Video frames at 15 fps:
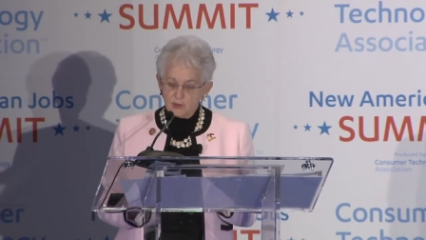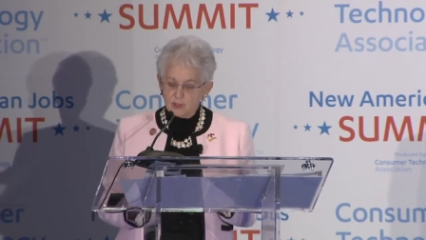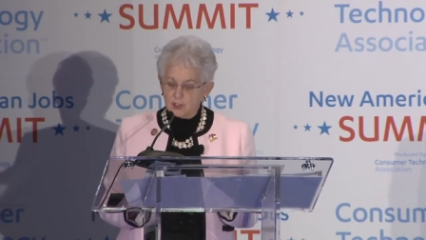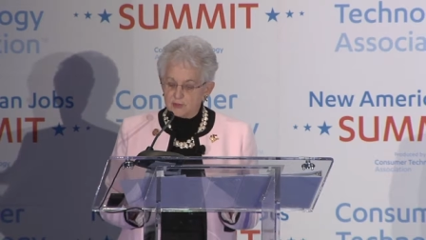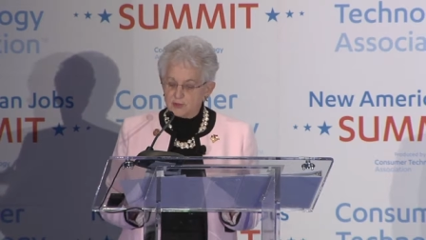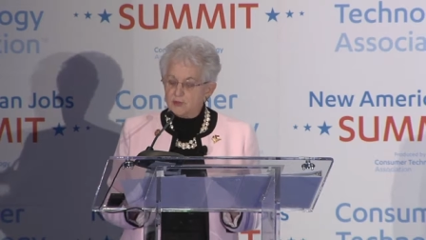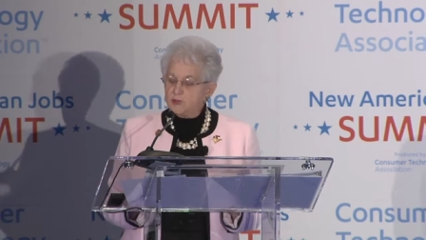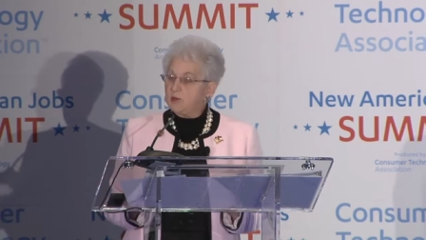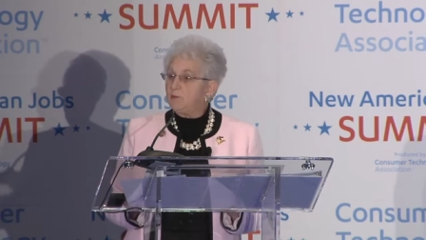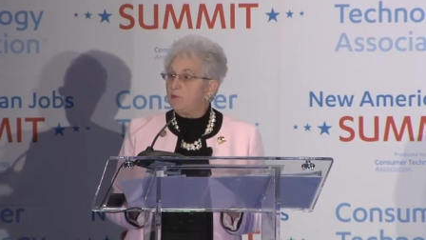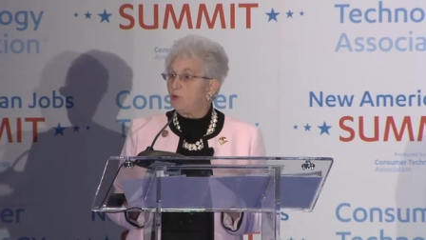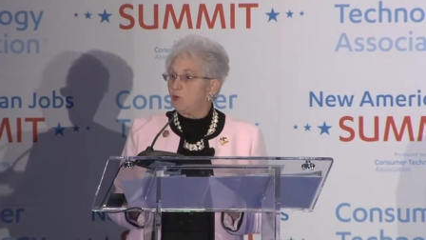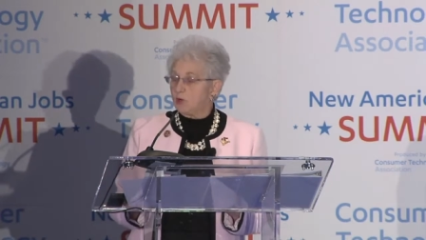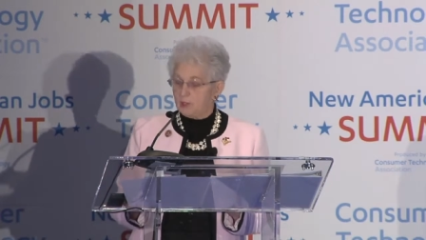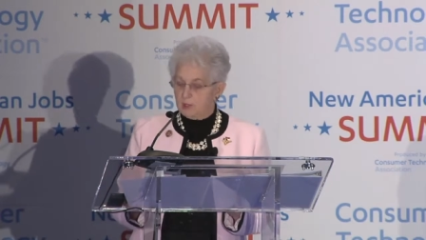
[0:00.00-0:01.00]
Just as
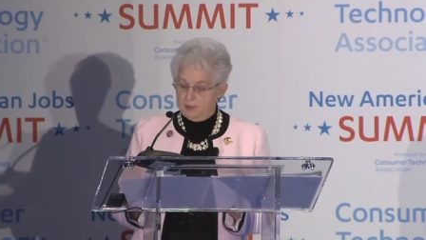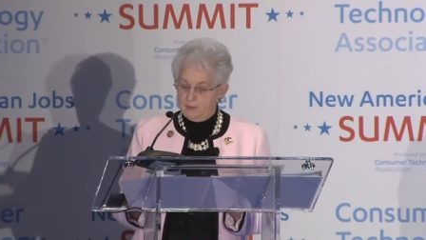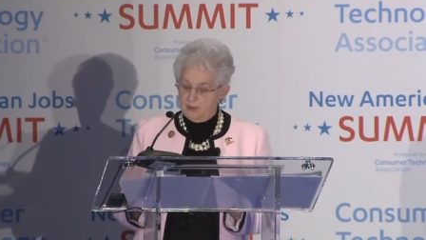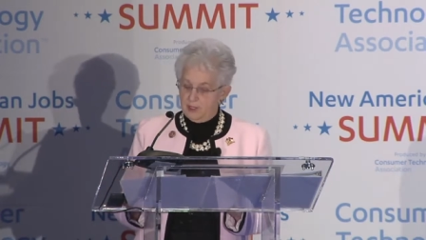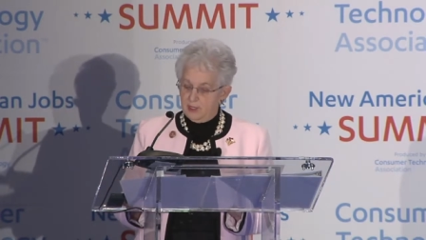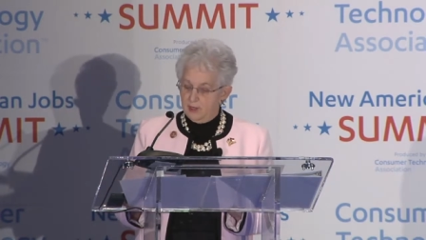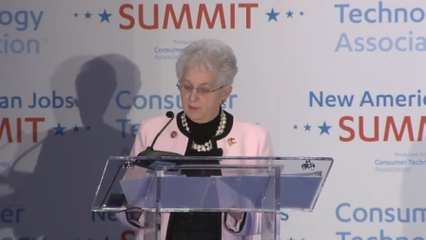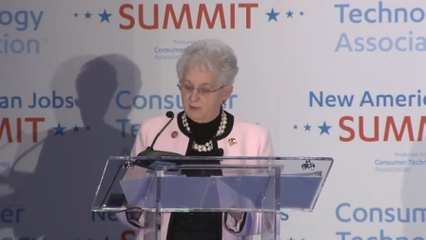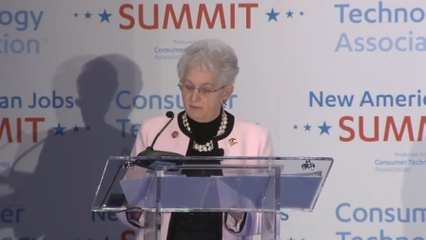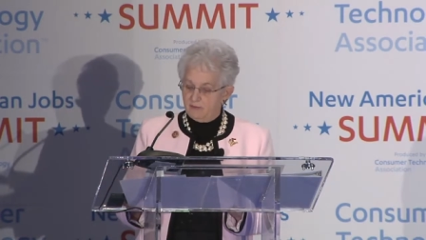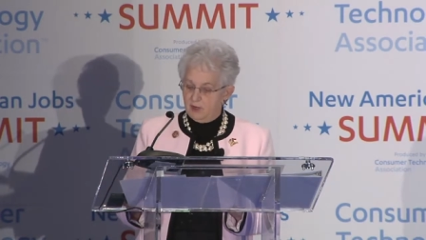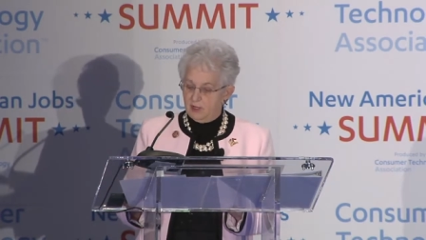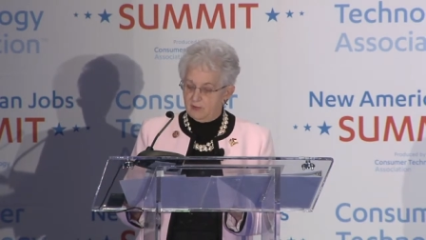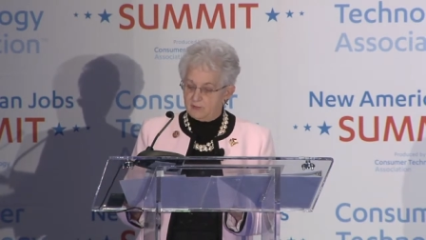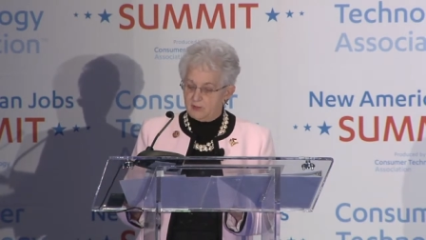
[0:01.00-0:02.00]
importantly, become
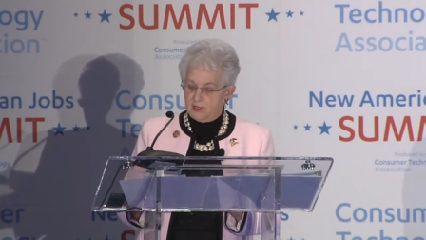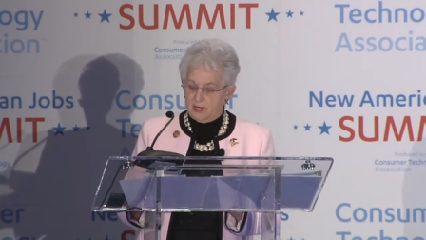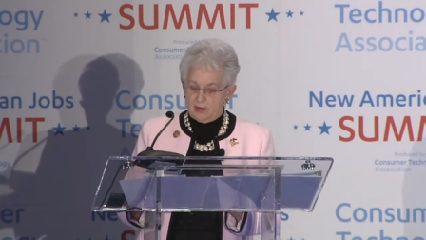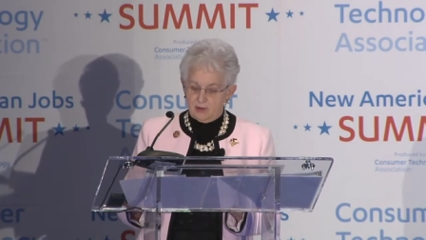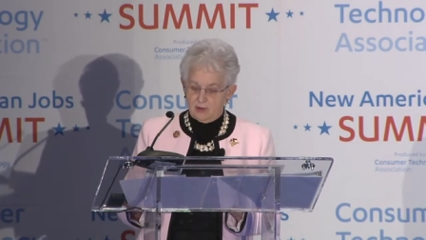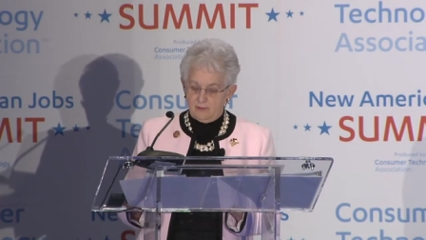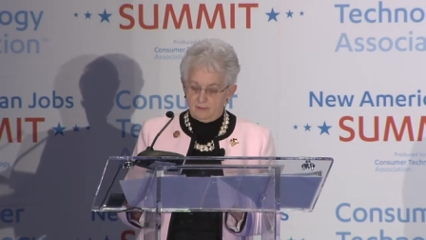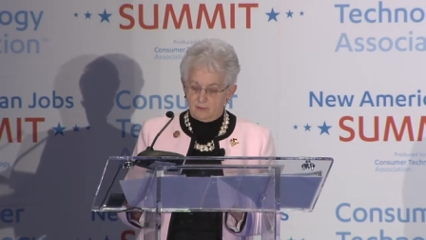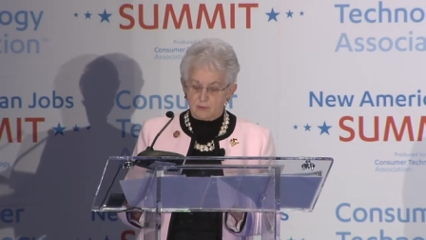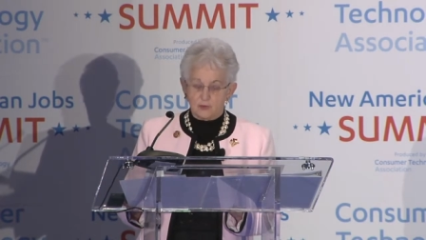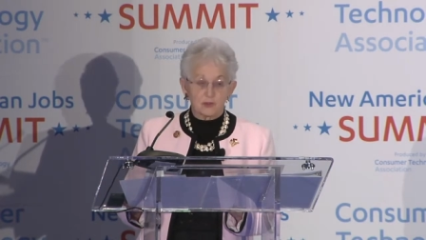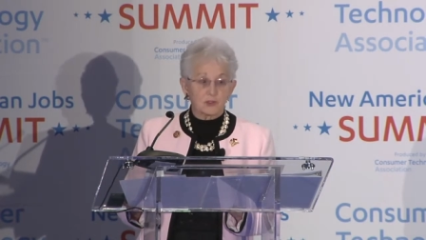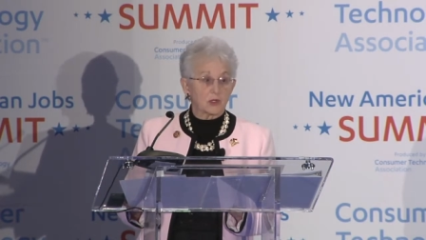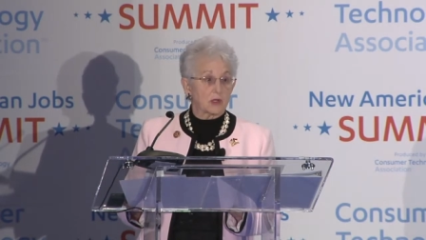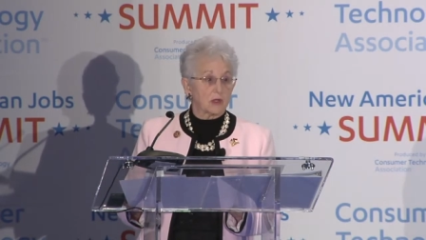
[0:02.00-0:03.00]
involved in our
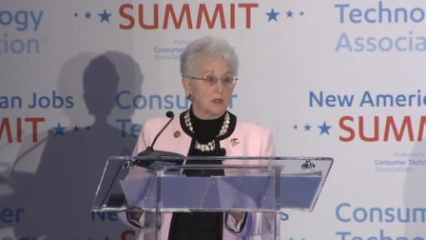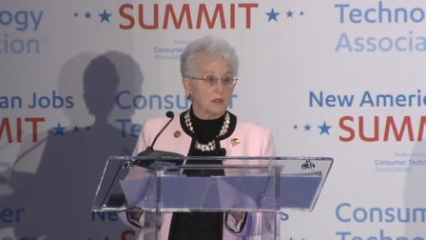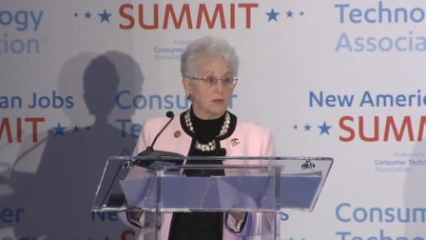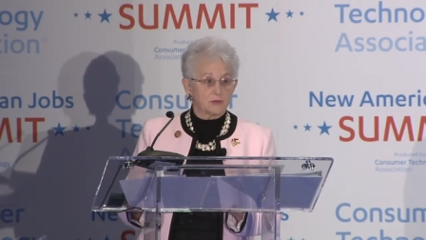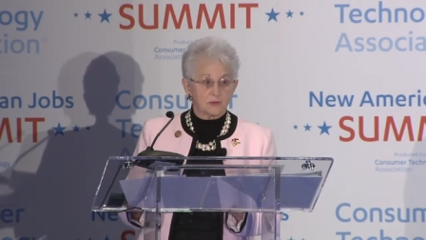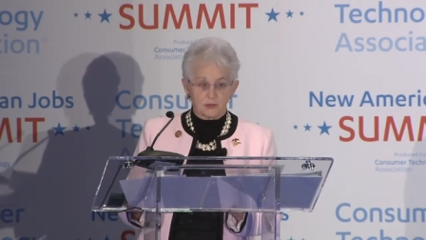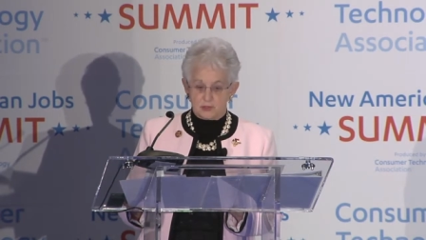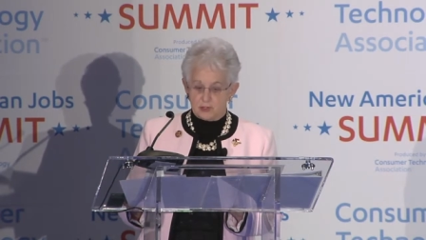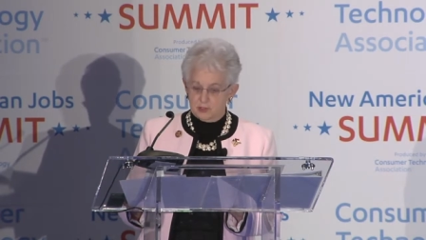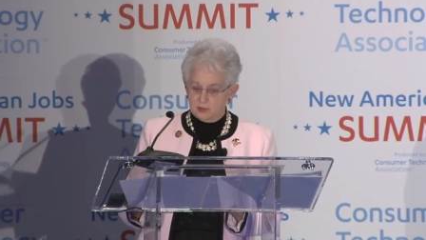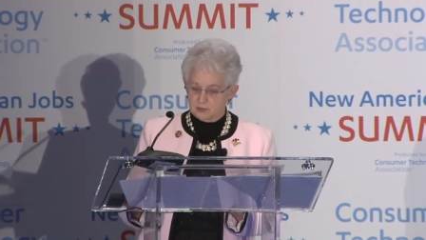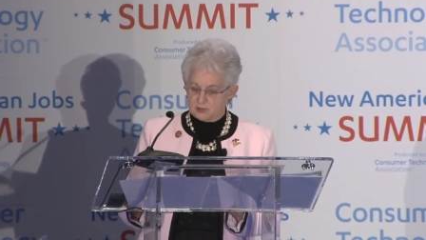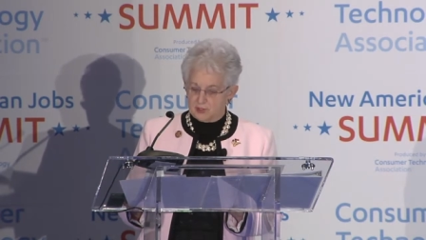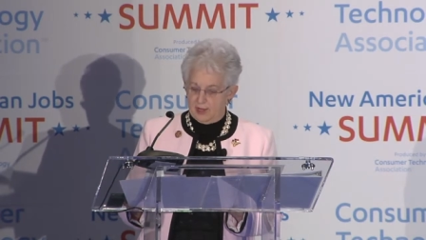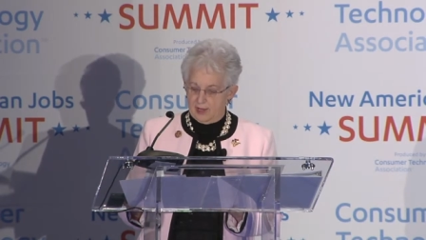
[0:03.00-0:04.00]
efforts to close the
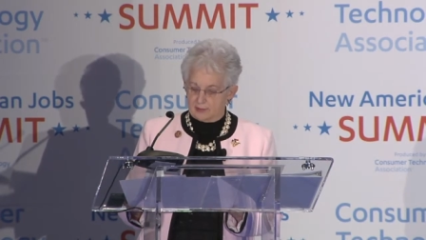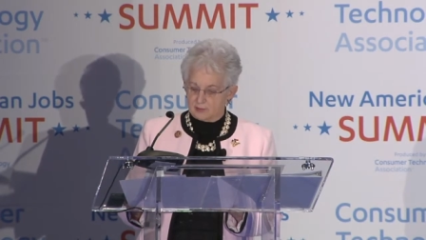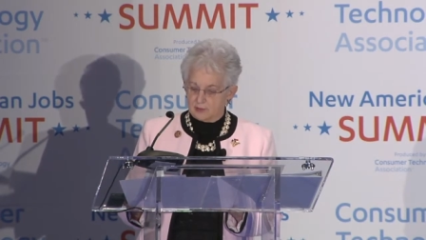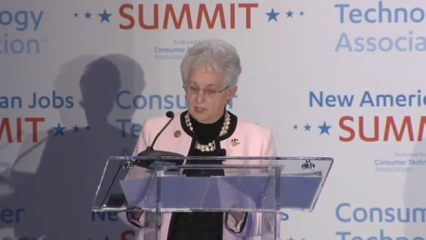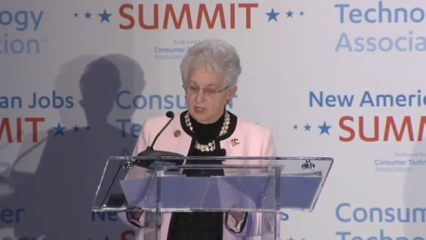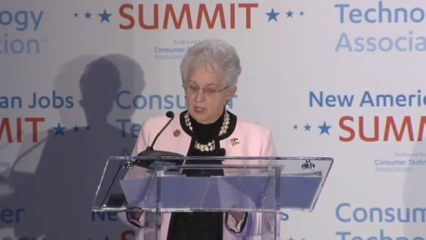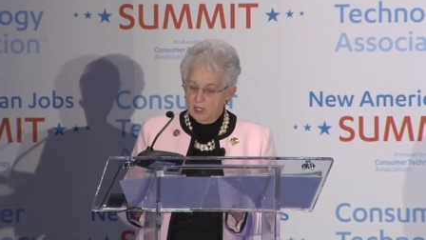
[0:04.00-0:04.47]
Skills Act.